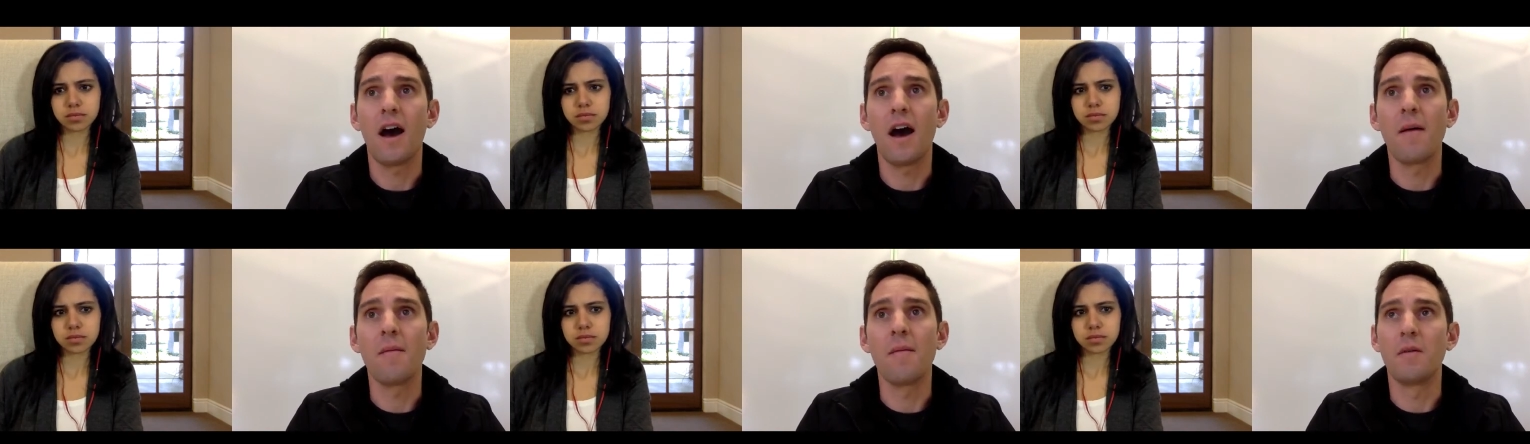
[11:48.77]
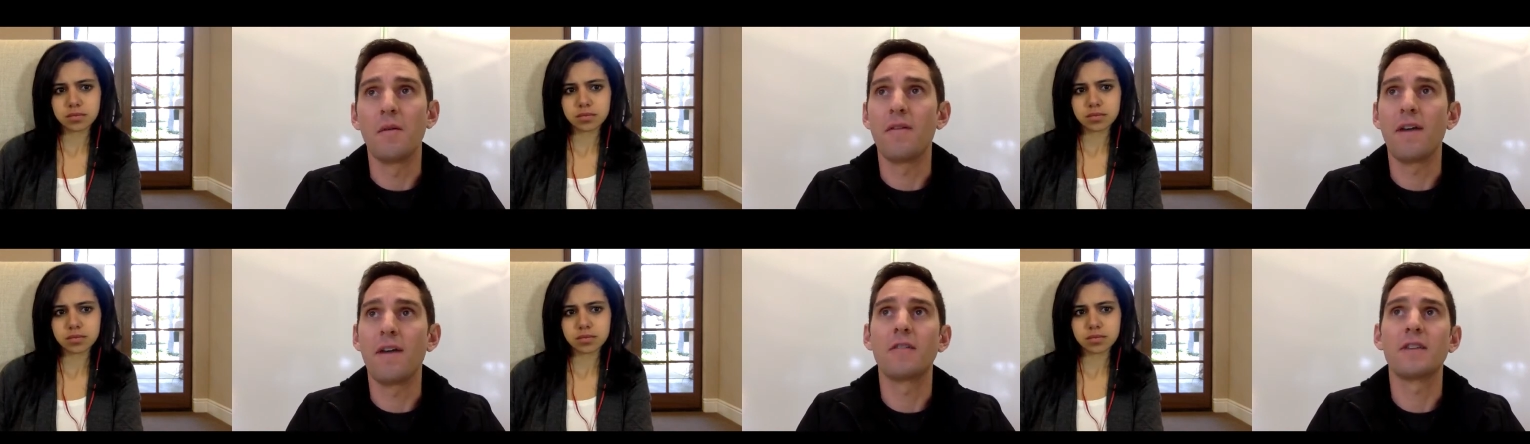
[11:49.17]
Speaker 1: And
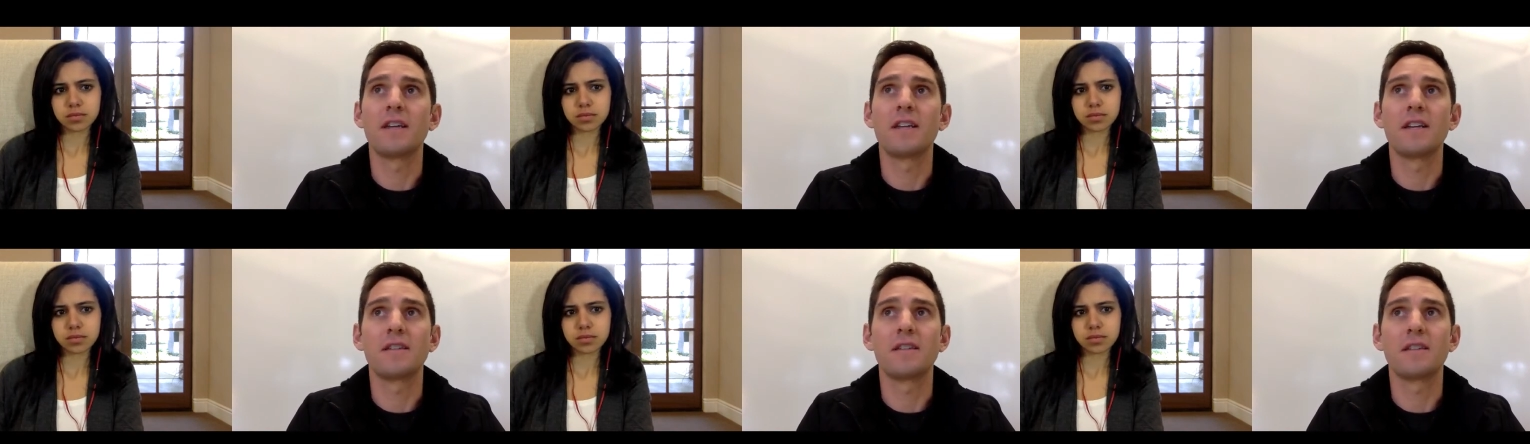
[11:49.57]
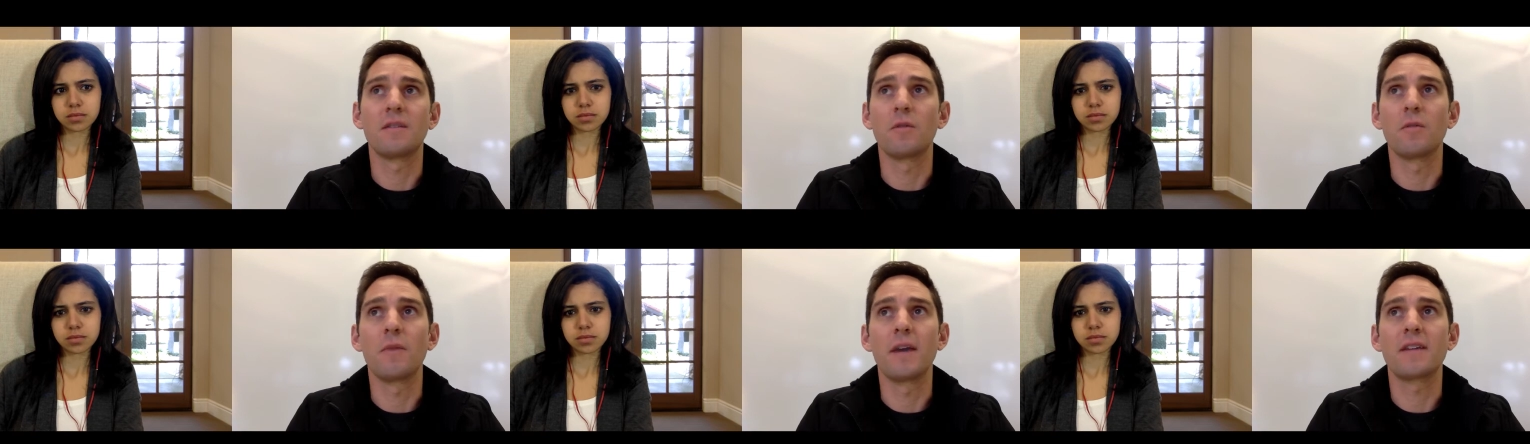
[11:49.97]
then we've had those ideas
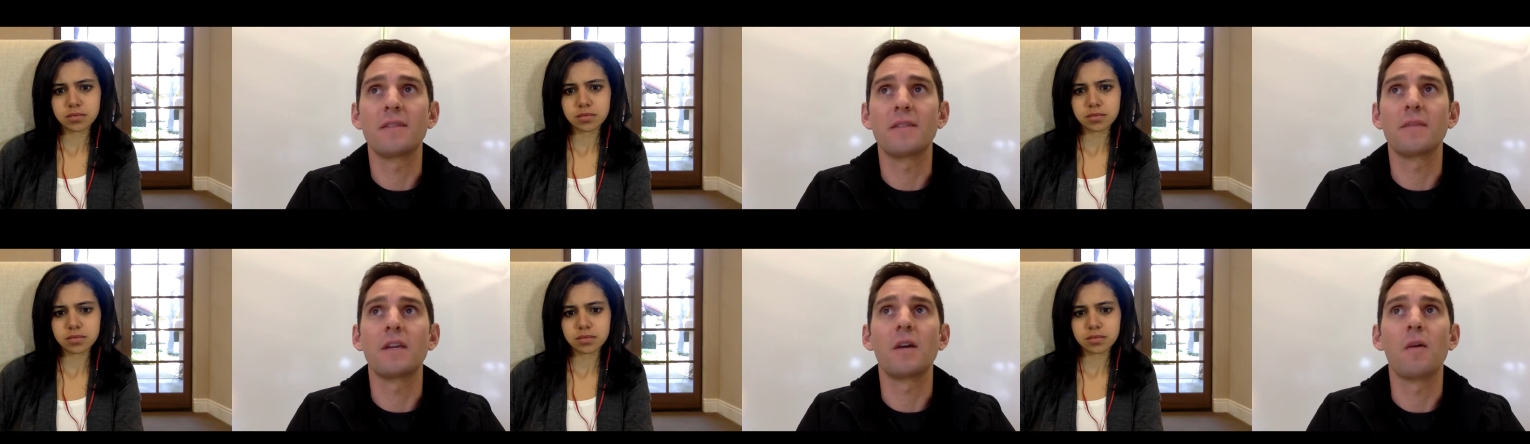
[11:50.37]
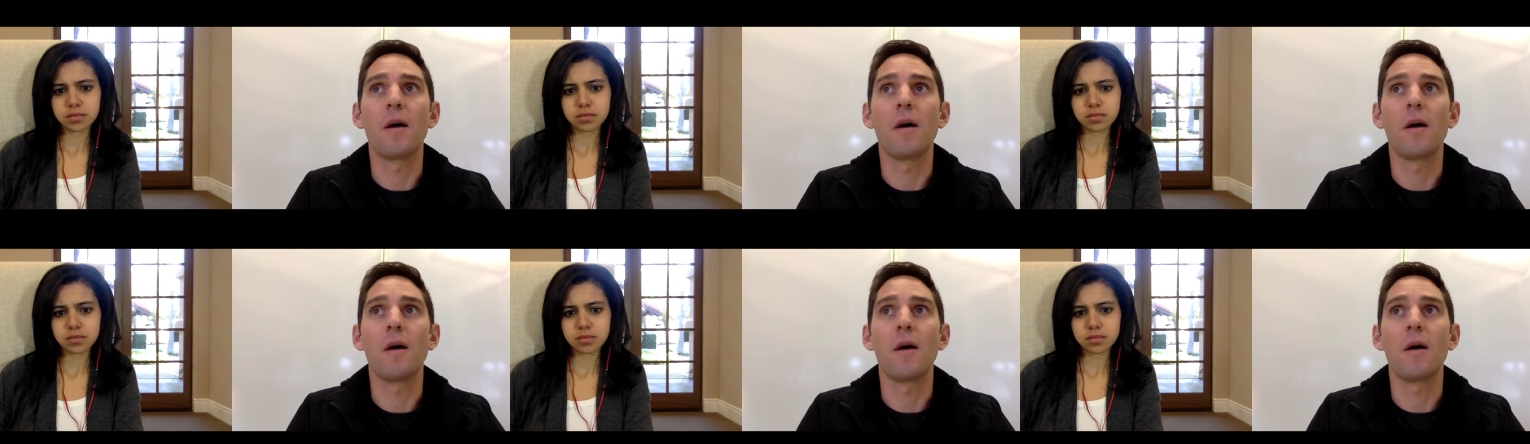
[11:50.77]
that will make something go